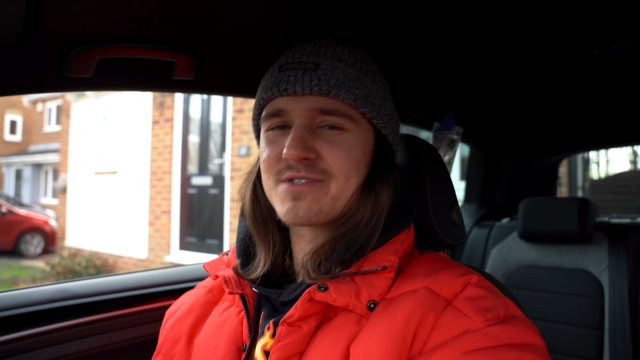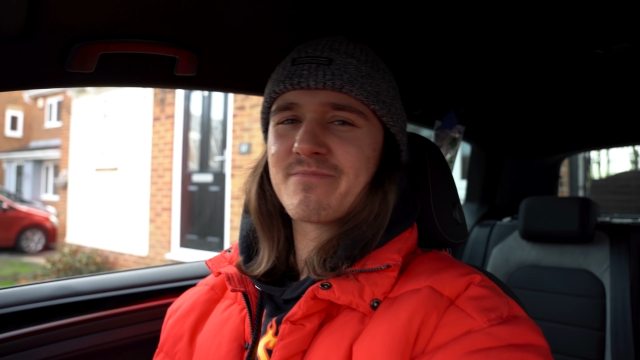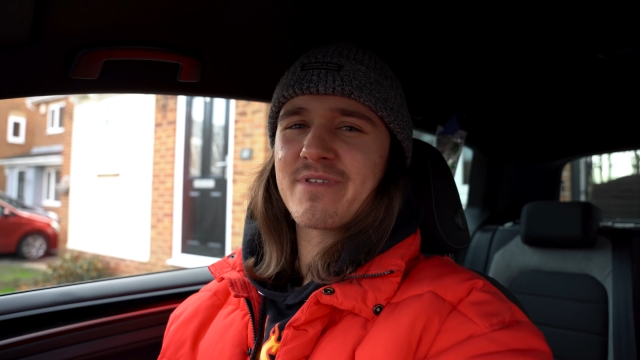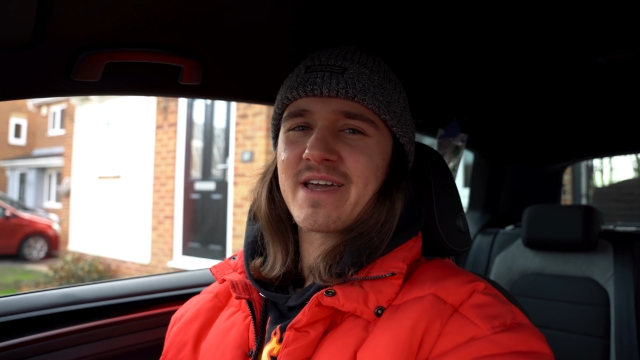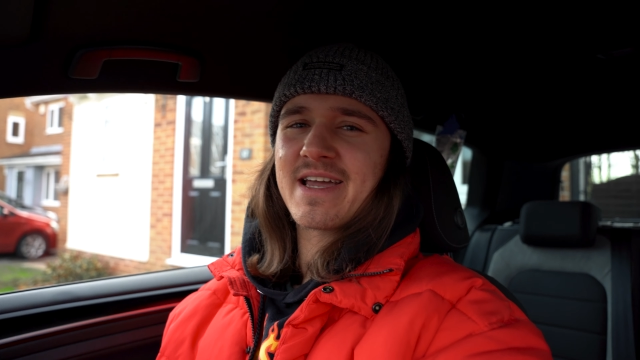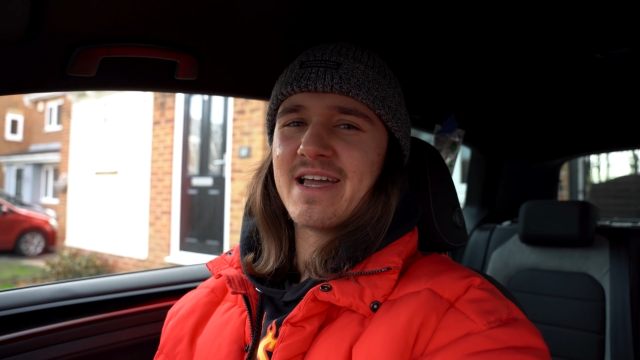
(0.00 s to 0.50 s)

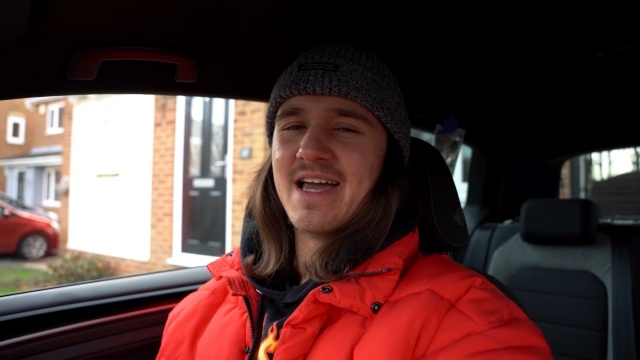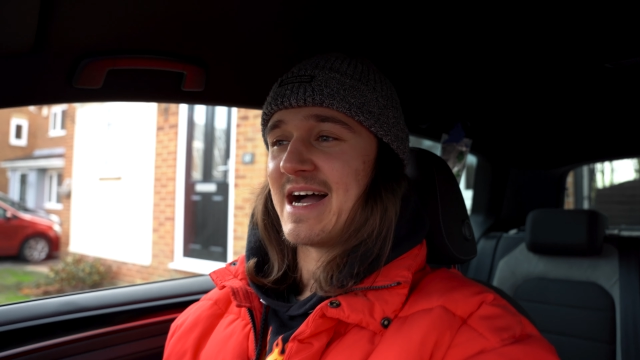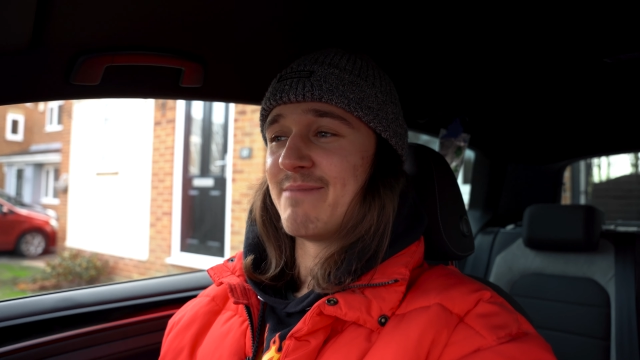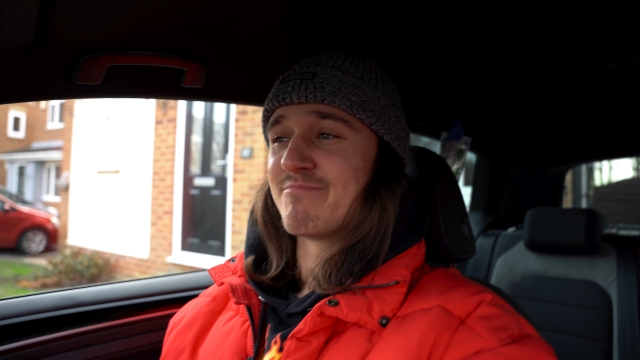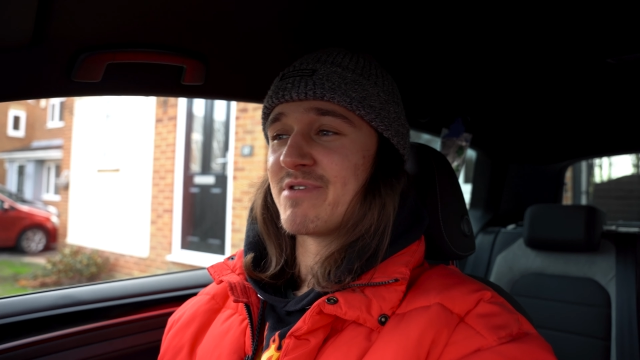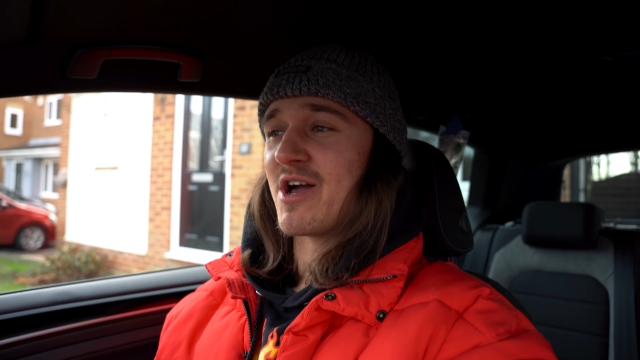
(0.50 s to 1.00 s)
something.
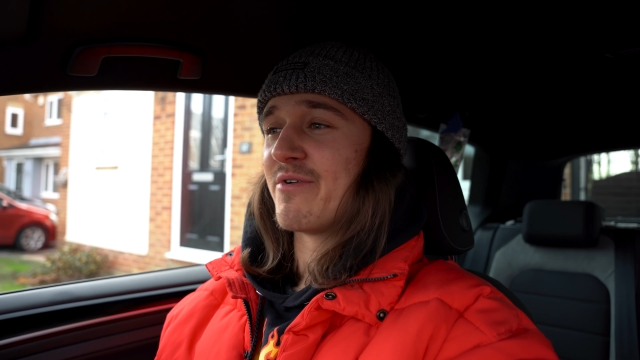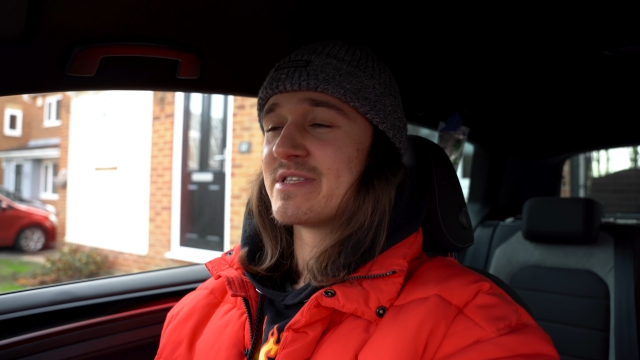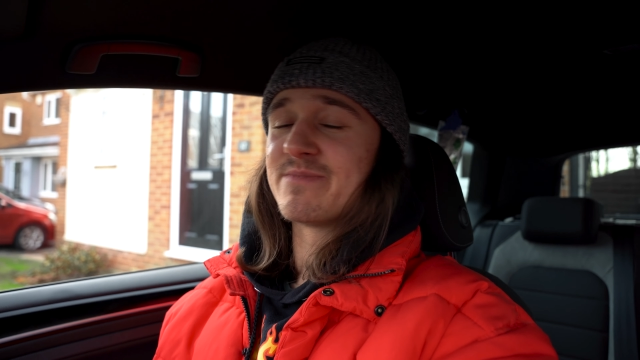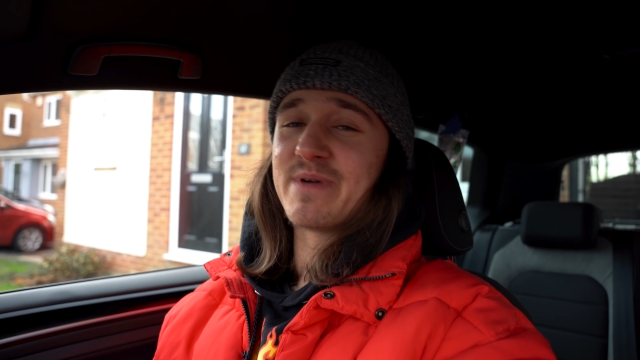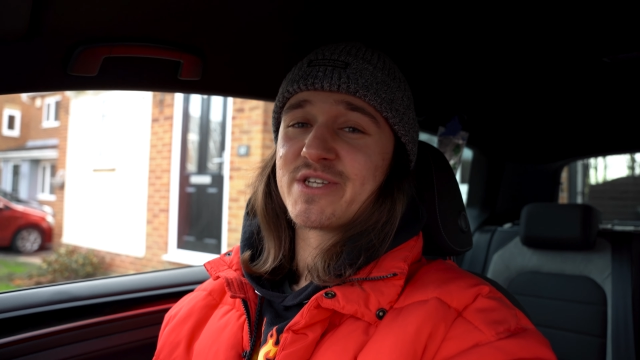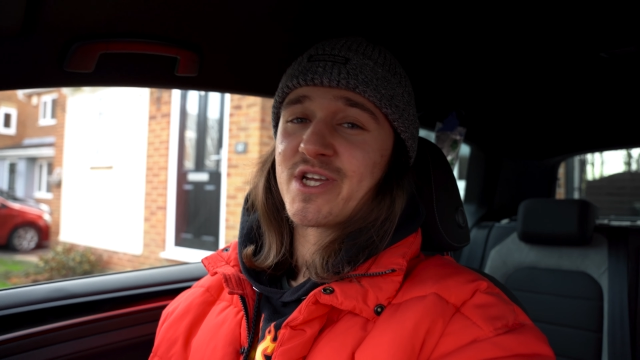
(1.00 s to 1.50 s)
I'm going
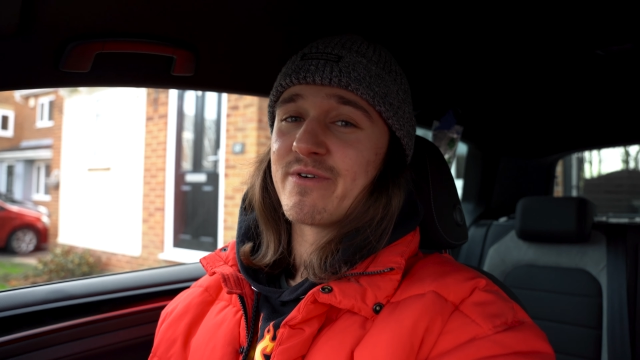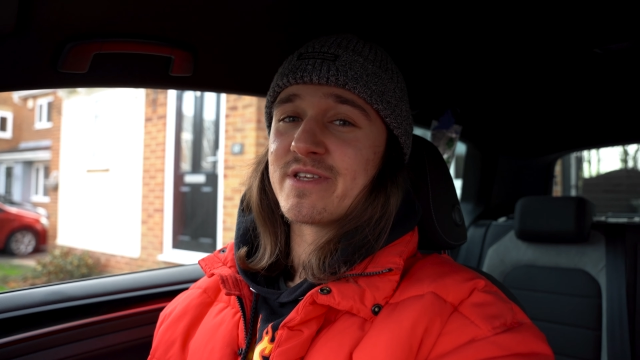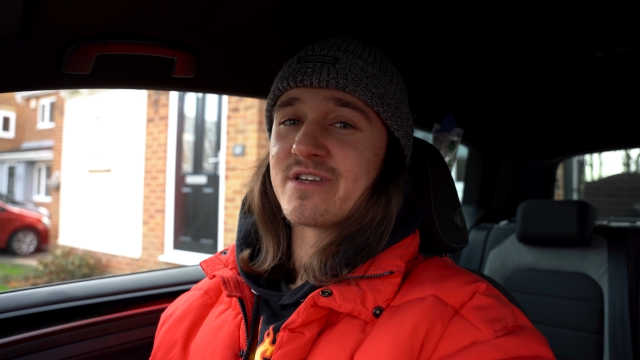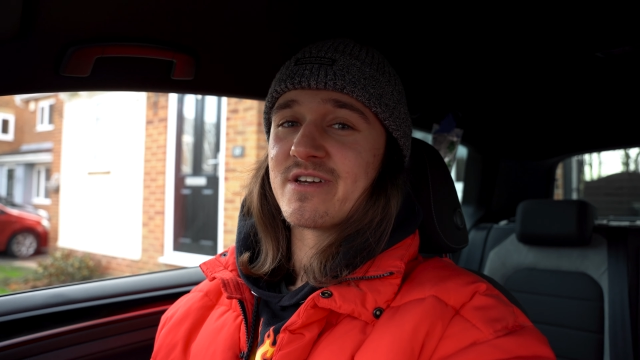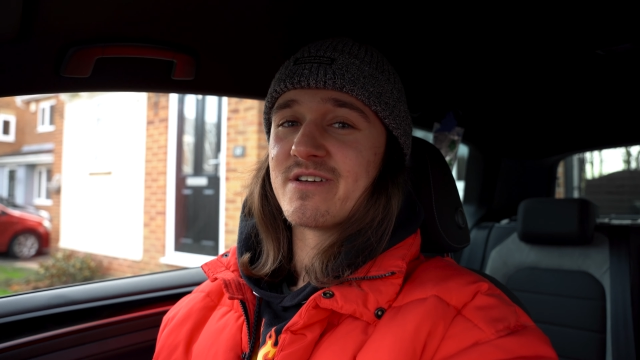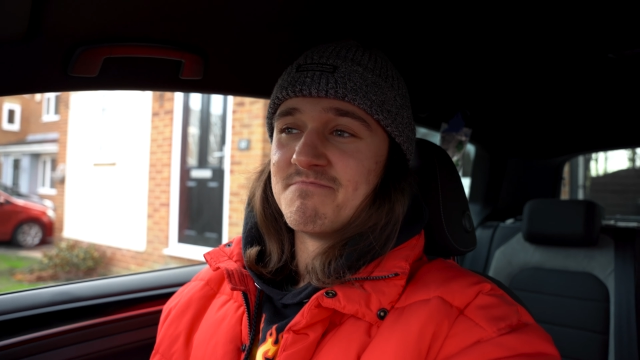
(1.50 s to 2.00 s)
to be
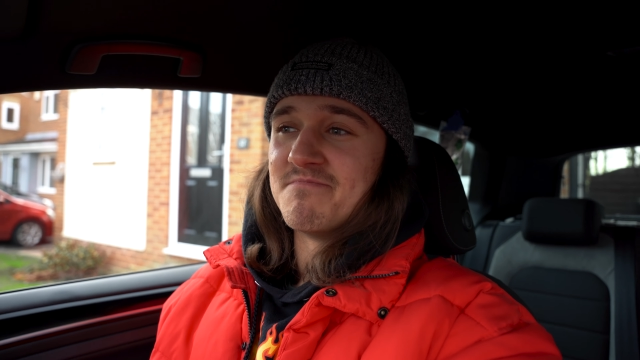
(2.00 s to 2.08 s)
showing you